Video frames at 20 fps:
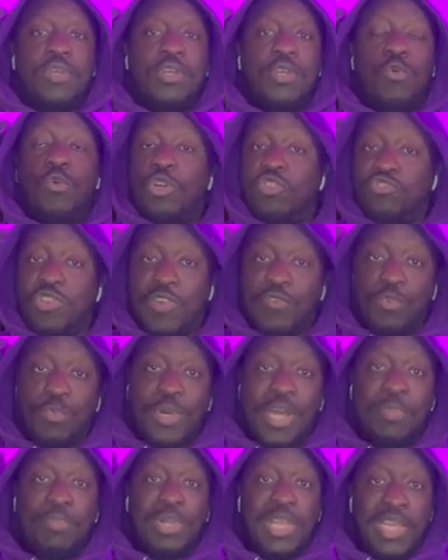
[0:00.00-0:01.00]
or travel
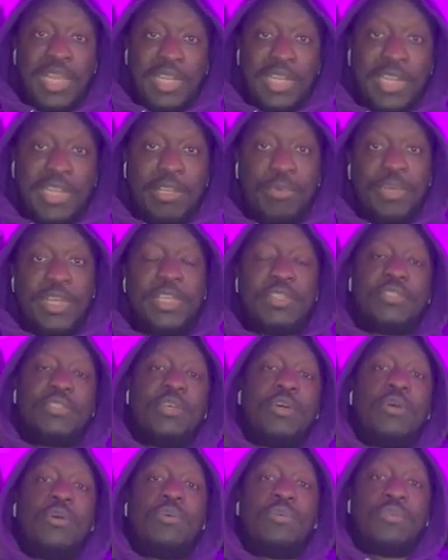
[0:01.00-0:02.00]
by plane anyway,
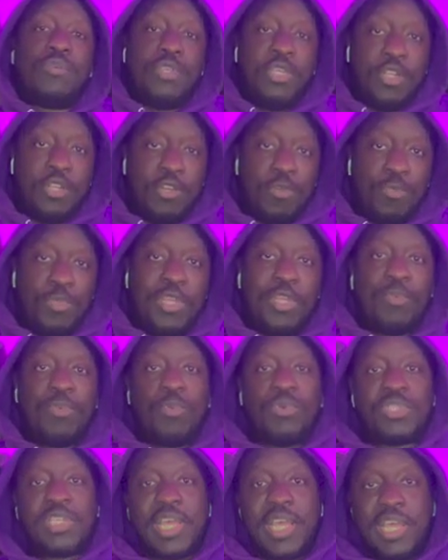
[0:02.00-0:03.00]
so, people
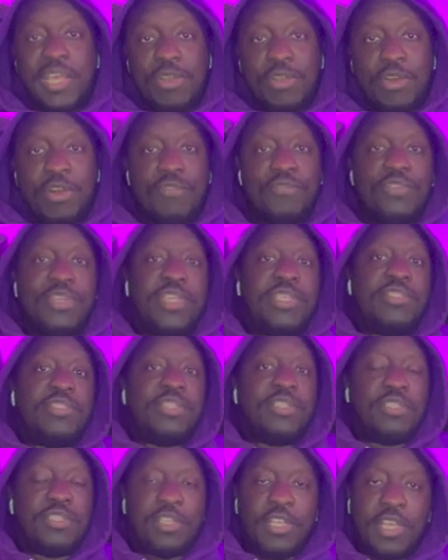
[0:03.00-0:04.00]
was getting RVs
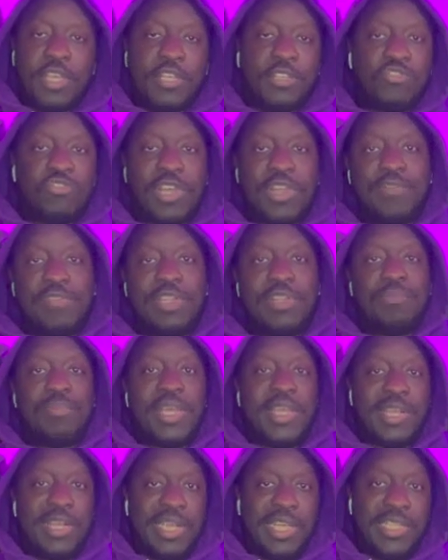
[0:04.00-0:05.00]
and traveling
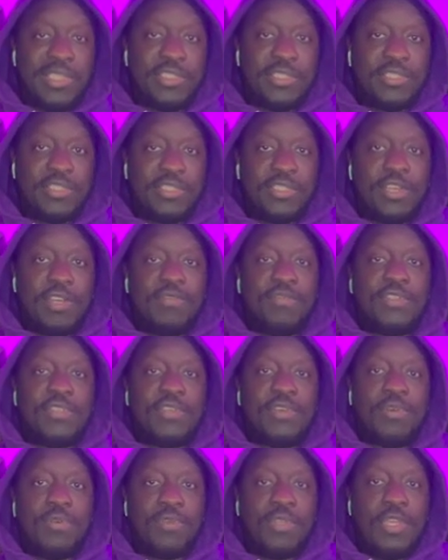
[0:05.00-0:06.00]
mainland and stuff,
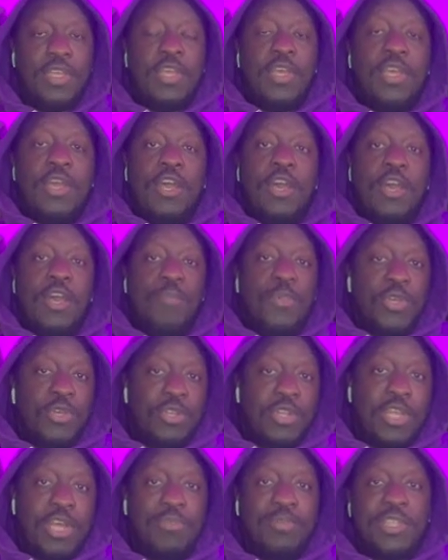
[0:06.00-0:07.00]
so a
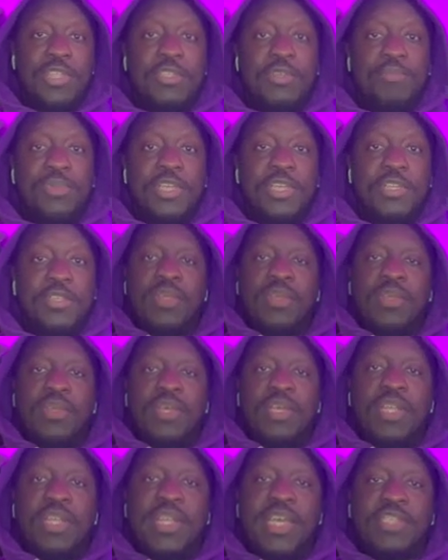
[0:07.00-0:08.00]
good company to be in.
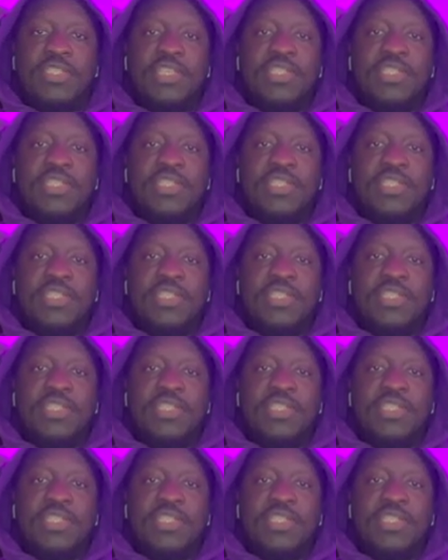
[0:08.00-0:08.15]
Next